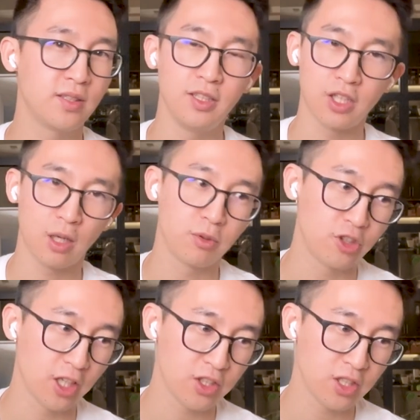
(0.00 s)
the job
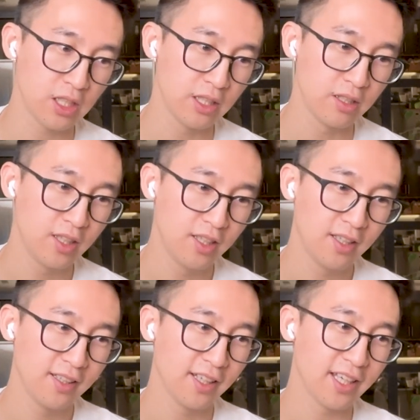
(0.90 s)
rejection,
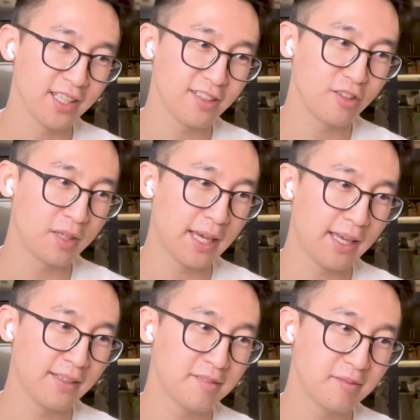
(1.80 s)
like you
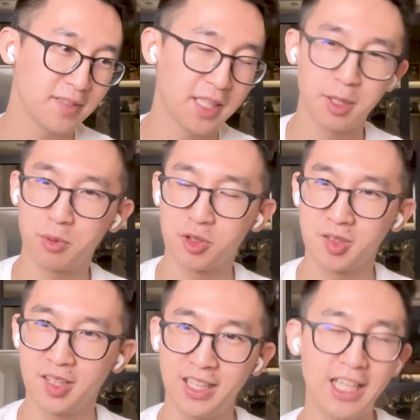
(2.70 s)
can't take it
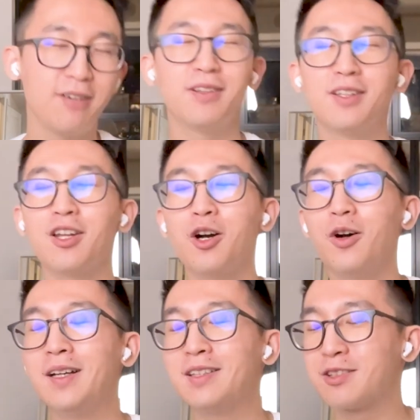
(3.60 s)
personally, even
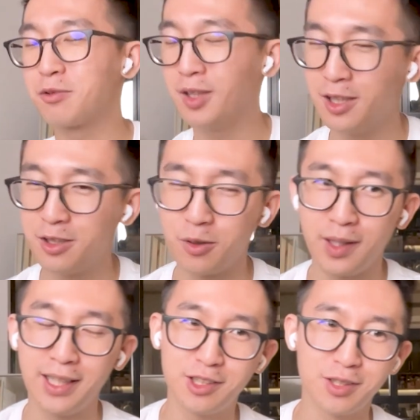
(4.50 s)
though it's really
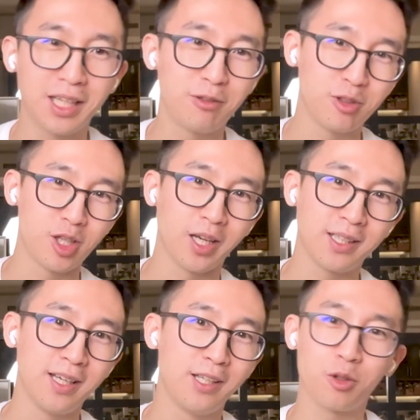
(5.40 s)
annoying to get
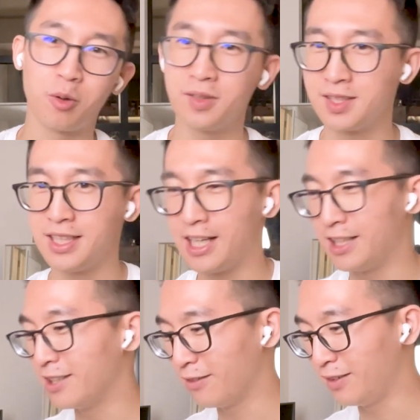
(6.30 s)
rejected towards the
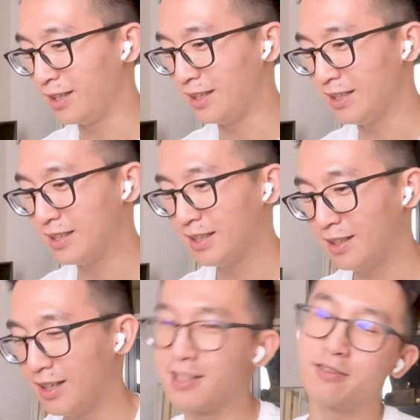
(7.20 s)
end of the
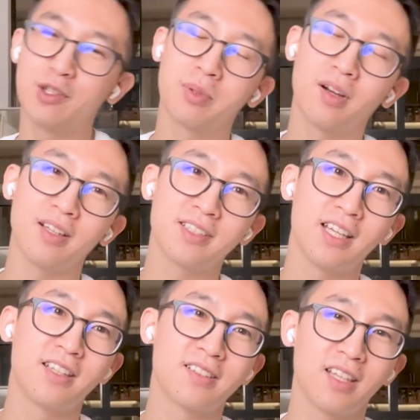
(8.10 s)
interview
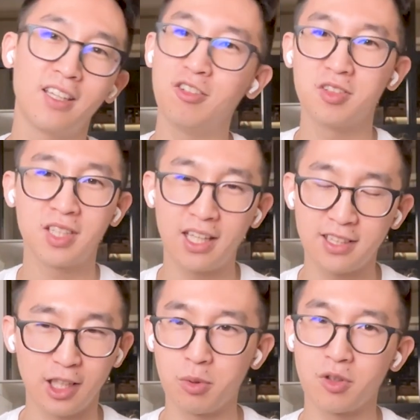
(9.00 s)
process. Like you just can't
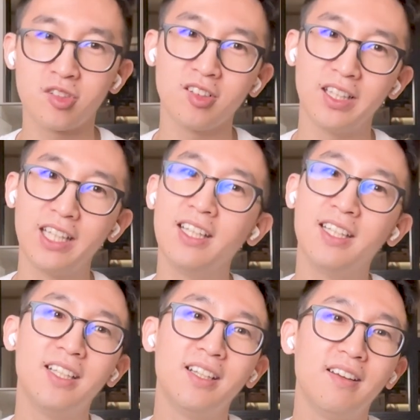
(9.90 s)
take it personally.
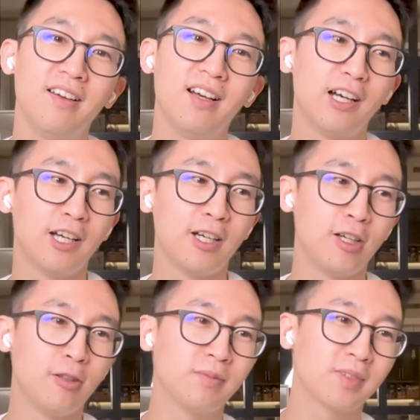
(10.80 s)

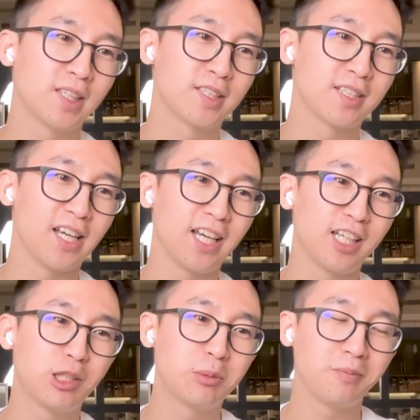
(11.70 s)
Cause
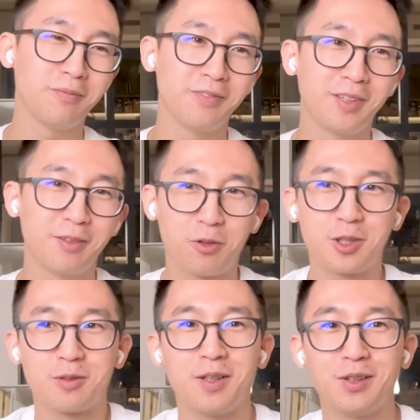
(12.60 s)
like,
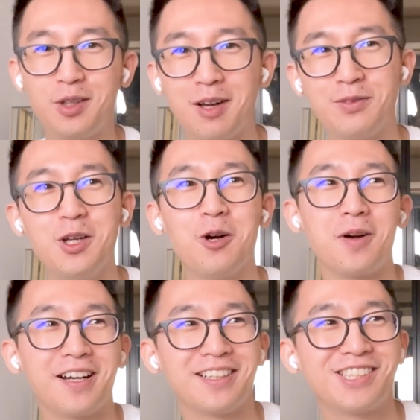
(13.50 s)
first of all, you have
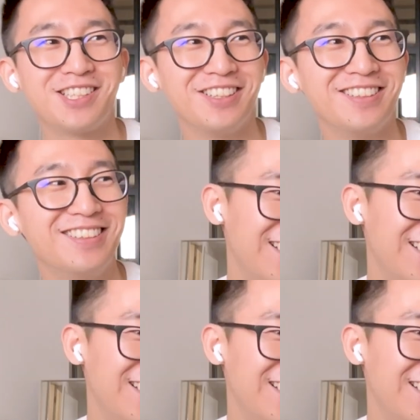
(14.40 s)
nowhere to